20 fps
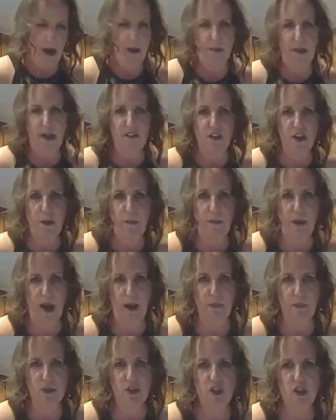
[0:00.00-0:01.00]
I'm having a
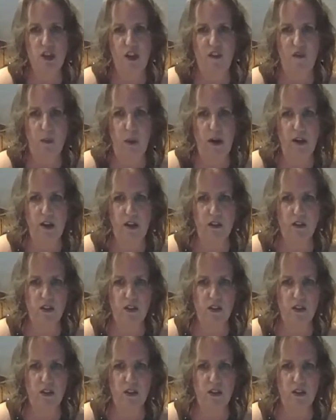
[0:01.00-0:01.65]
Pampered Chef party